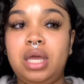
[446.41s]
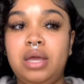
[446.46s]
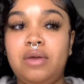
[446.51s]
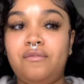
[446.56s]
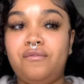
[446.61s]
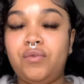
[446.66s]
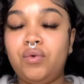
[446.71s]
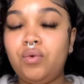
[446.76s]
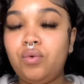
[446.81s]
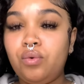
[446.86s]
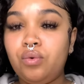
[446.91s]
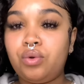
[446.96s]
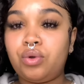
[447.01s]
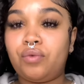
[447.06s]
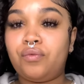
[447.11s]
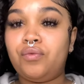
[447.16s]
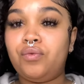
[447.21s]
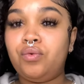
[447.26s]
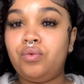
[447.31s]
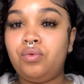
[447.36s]
food, or
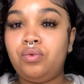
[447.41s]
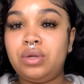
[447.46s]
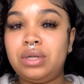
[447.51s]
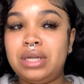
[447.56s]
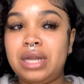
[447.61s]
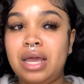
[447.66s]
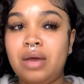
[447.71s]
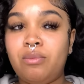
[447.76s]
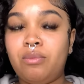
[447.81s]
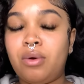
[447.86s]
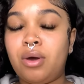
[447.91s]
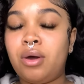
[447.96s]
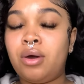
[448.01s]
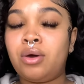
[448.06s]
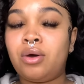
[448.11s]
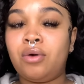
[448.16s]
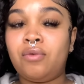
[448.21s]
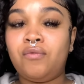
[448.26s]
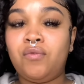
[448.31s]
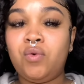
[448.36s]
food
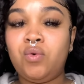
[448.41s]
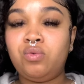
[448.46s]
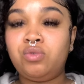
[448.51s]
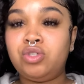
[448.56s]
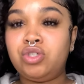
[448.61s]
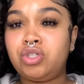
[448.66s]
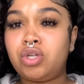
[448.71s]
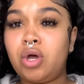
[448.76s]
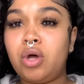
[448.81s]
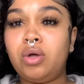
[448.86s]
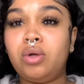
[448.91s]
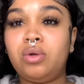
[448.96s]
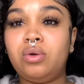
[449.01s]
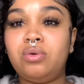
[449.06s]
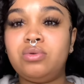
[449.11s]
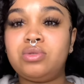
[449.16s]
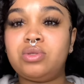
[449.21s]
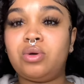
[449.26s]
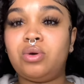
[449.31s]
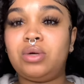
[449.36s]
network, or food
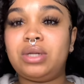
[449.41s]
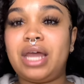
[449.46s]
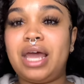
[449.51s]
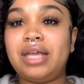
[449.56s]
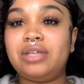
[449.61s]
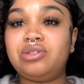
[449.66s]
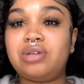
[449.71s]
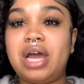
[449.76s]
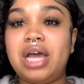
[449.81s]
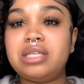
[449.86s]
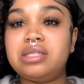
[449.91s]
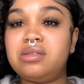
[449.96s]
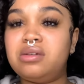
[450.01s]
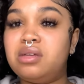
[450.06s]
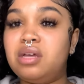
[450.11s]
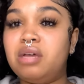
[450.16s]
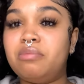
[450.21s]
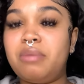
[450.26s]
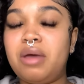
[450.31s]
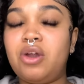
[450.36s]
shows, or like trying to
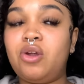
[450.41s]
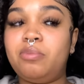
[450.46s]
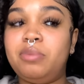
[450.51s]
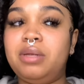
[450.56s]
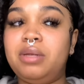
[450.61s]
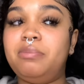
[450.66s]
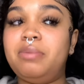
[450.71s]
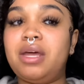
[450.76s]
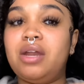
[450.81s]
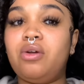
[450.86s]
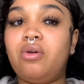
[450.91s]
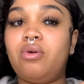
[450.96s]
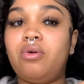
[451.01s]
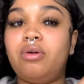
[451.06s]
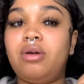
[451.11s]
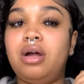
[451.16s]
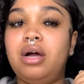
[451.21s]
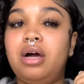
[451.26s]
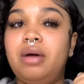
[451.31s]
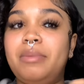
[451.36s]
cook better, be better,
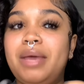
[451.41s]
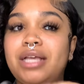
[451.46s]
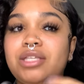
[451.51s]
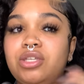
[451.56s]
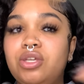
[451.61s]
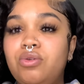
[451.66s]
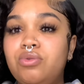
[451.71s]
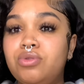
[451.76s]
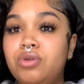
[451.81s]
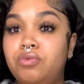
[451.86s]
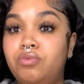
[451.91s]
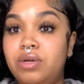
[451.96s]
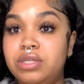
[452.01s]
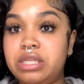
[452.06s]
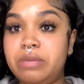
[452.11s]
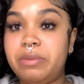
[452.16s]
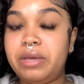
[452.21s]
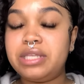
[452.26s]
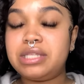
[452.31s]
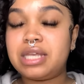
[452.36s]
or um execute certain
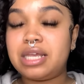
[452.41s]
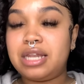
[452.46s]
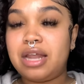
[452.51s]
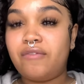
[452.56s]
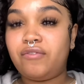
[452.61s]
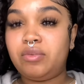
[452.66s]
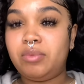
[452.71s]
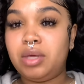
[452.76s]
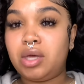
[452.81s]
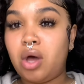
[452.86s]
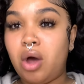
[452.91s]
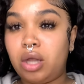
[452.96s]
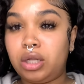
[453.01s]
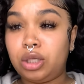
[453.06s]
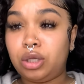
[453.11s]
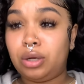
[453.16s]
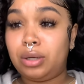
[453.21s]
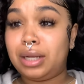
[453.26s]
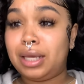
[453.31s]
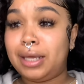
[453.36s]
recipes could definitely be
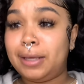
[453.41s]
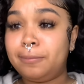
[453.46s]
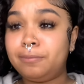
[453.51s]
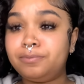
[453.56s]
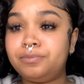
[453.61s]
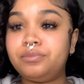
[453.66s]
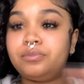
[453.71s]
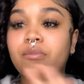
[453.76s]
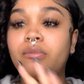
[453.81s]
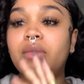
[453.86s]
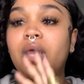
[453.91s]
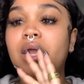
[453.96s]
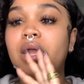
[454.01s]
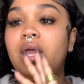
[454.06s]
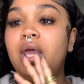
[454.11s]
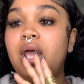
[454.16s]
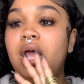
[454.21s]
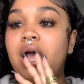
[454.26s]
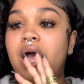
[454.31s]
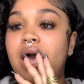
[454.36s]
calling your name.
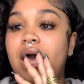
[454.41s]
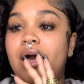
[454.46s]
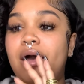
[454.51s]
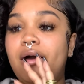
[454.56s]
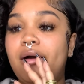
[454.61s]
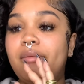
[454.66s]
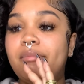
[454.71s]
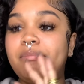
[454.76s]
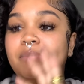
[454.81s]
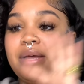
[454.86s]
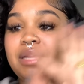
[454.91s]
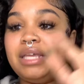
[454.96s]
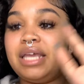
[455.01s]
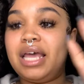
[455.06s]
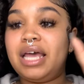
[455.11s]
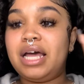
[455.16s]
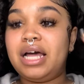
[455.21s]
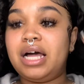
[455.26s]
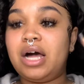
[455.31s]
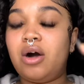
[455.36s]
Um but
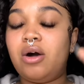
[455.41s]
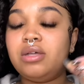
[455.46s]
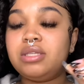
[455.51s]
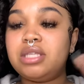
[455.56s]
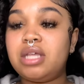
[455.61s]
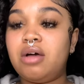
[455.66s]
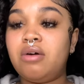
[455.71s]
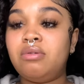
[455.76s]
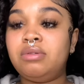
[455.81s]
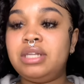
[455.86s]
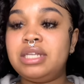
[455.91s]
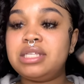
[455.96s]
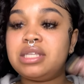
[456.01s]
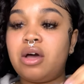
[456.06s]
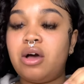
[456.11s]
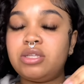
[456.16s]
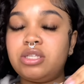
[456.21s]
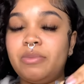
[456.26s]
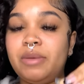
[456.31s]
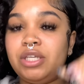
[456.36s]
yeah, also this
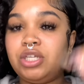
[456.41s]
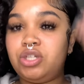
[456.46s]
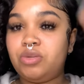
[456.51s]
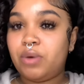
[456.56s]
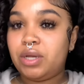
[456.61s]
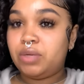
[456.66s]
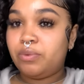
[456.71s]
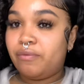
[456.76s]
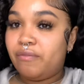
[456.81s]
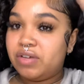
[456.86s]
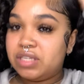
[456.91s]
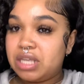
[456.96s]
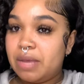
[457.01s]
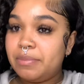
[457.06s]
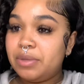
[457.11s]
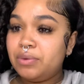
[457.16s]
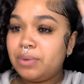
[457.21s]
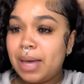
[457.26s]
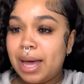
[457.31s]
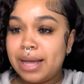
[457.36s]
could also be a situation where for some
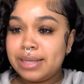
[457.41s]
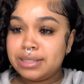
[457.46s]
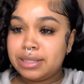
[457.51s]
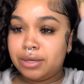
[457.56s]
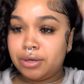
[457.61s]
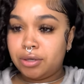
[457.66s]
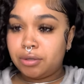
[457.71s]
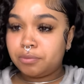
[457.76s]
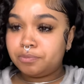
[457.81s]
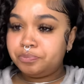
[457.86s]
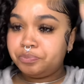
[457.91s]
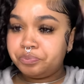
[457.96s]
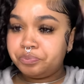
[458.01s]
of you guys here,